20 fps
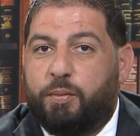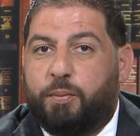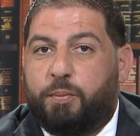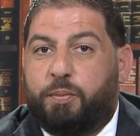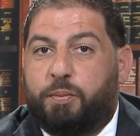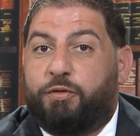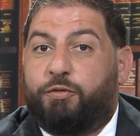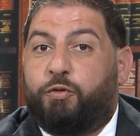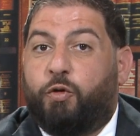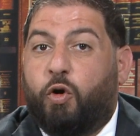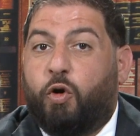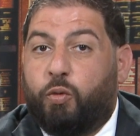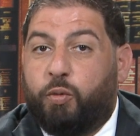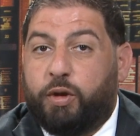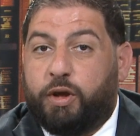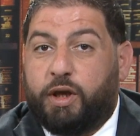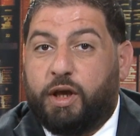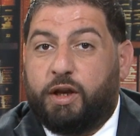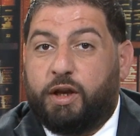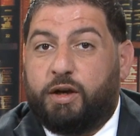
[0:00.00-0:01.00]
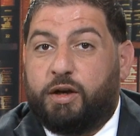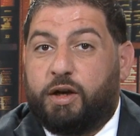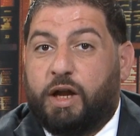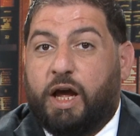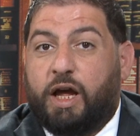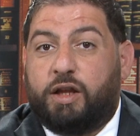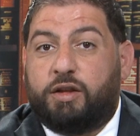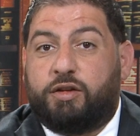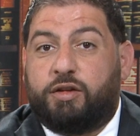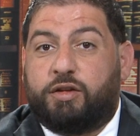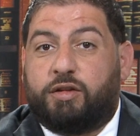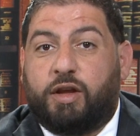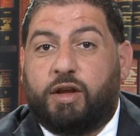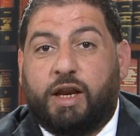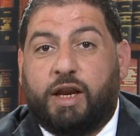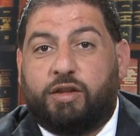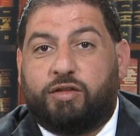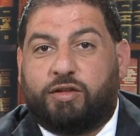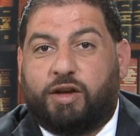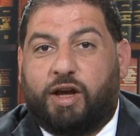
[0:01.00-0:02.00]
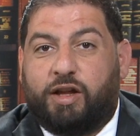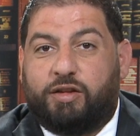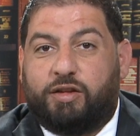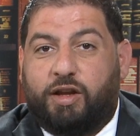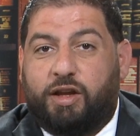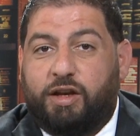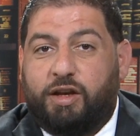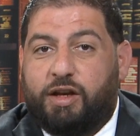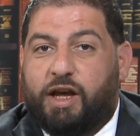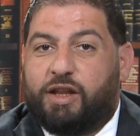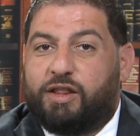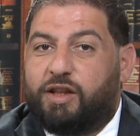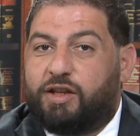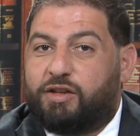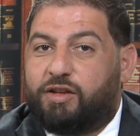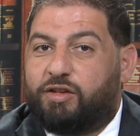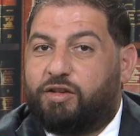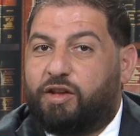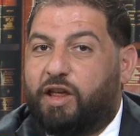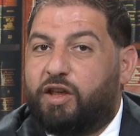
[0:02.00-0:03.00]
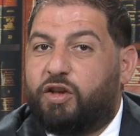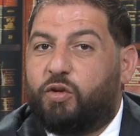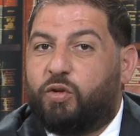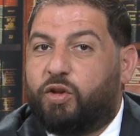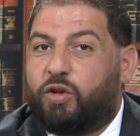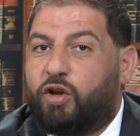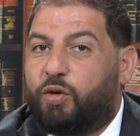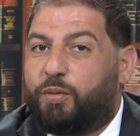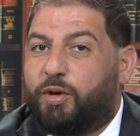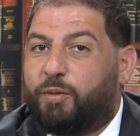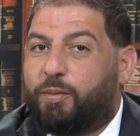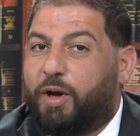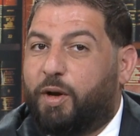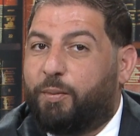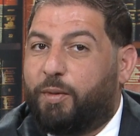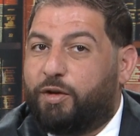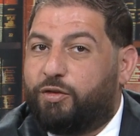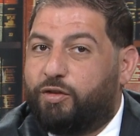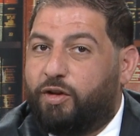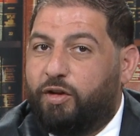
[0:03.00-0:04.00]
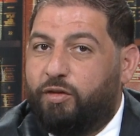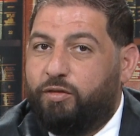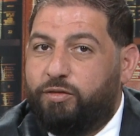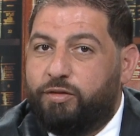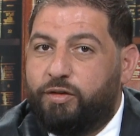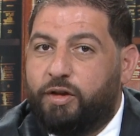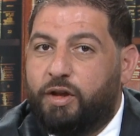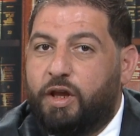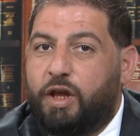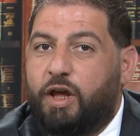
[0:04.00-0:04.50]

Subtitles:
Before we get on to today's content, I'd like to tell you a little bit about myself.